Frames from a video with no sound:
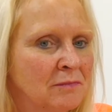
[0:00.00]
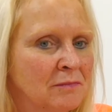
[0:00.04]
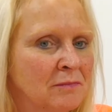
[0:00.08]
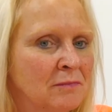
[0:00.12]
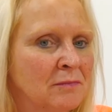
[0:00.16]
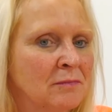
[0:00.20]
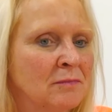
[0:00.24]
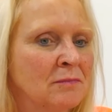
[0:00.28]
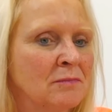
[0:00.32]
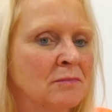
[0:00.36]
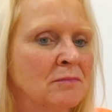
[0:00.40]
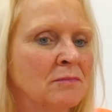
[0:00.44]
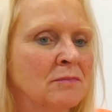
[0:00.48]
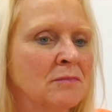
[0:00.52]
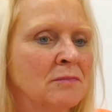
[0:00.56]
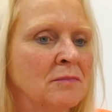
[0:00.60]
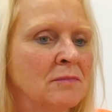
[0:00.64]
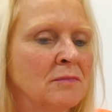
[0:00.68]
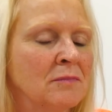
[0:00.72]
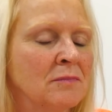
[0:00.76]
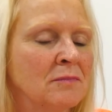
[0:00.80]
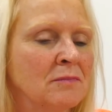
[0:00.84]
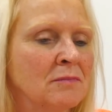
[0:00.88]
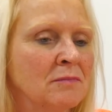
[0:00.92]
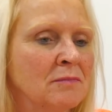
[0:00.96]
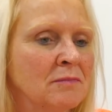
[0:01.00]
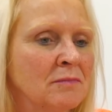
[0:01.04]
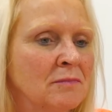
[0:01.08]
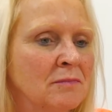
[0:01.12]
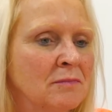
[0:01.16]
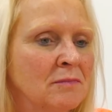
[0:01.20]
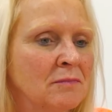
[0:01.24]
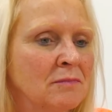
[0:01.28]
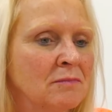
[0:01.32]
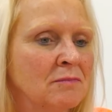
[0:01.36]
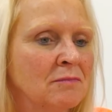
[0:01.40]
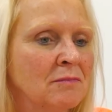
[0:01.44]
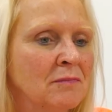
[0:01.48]

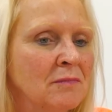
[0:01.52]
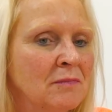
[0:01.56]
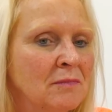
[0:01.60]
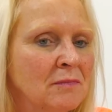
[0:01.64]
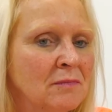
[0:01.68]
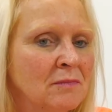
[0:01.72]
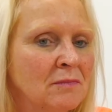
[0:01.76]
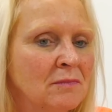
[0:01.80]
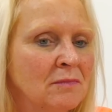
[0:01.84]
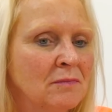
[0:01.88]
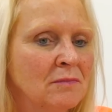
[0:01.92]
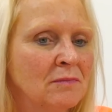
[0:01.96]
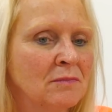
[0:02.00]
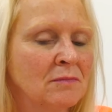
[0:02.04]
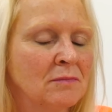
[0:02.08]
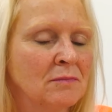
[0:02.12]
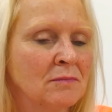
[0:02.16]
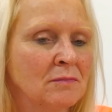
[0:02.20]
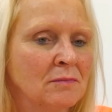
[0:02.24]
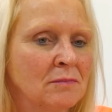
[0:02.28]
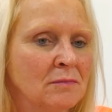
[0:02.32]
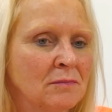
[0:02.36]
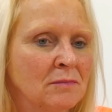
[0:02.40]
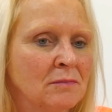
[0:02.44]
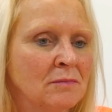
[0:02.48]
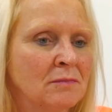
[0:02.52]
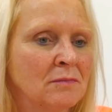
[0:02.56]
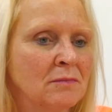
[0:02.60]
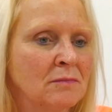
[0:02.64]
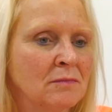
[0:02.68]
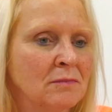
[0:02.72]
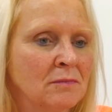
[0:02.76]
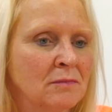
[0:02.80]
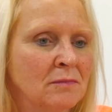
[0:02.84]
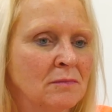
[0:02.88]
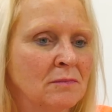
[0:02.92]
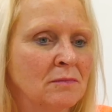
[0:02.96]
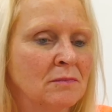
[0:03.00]

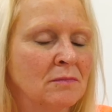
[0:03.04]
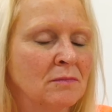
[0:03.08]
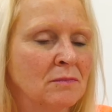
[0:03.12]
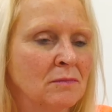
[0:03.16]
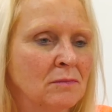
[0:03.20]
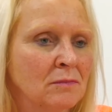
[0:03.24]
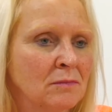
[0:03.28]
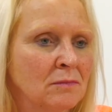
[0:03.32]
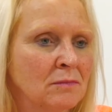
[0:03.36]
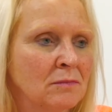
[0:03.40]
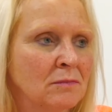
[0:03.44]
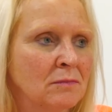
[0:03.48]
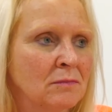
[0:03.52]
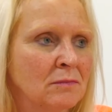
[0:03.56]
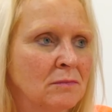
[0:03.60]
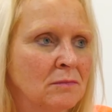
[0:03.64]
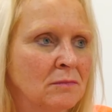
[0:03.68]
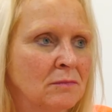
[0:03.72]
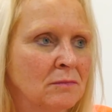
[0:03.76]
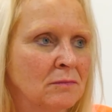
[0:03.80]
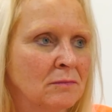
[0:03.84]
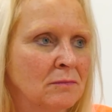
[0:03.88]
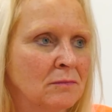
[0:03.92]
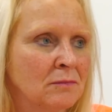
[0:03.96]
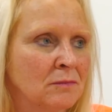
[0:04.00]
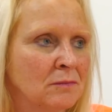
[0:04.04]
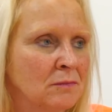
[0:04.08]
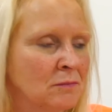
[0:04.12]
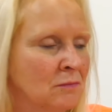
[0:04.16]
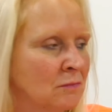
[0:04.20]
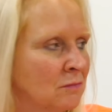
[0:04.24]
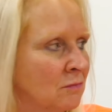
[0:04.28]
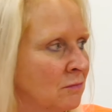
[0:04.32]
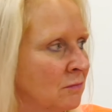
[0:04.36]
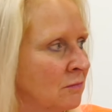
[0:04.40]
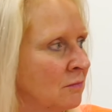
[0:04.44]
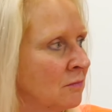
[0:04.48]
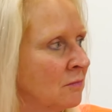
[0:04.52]

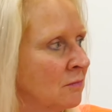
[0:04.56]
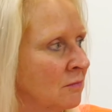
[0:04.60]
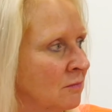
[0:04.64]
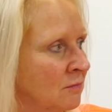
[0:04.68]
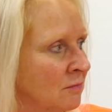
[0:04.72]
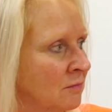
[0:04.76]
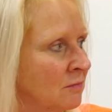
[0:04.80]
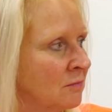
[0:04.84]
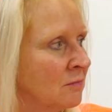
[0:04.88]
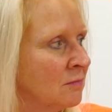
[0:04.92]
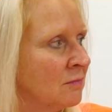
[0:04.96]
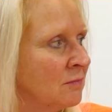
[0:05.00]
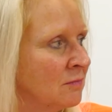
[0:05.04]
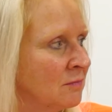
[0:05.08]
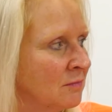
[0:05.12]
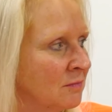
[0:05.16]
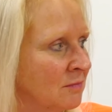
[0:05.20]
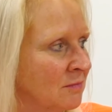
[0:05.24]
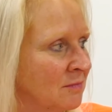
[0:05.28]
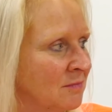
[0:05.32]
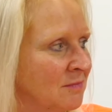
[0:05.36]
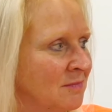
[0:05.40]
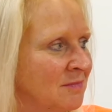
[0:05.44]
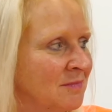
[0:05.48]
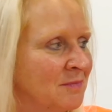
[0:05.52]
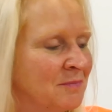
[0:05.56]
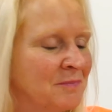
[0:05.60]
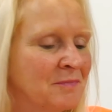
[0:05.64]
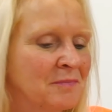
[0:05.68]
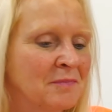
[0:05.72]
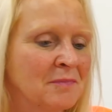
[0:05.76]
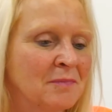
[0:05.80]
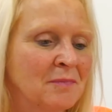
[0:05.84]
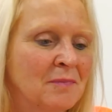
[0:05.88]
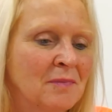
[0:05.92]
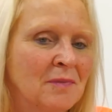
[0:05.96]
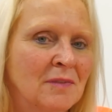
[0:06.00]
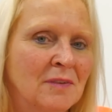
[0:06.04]

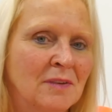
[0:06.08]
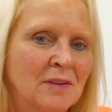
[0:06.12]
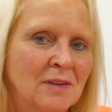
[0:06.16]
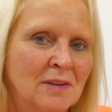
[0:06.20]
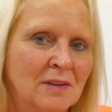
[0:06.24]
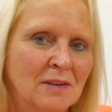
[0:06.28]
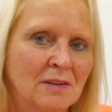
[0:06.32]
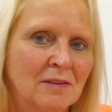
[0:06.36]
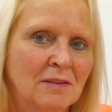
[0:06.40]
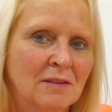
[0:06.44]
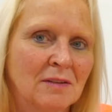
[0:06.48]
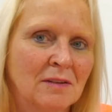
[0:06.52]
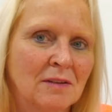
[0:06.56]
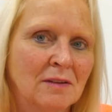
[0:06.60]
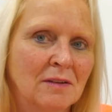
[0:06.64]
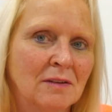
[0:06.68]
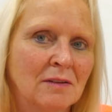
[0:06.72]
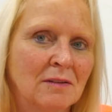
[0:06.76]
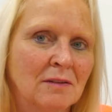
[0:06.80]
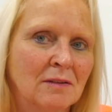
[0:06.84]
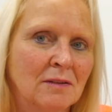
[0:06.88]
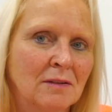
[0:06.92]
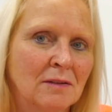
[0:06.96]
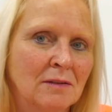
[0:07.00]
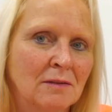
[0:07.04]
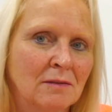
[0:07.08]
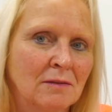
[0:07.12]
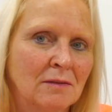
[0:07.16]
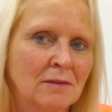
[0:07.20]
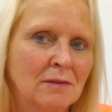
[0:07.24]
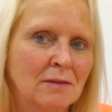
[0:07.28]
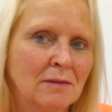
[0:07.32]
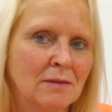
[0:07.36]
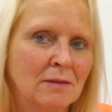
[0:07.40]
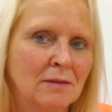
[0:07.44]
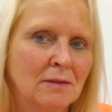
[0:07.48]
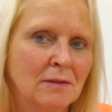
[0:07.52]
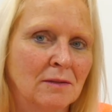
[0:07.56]

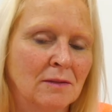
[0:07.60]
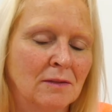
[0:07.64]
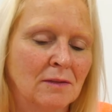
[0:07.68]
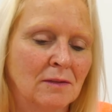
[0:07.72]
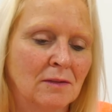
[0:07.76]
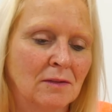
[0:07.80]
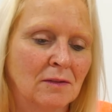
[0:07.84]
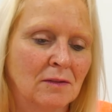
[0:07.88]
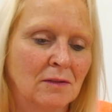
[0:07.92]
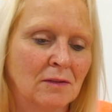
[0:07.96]
(silent)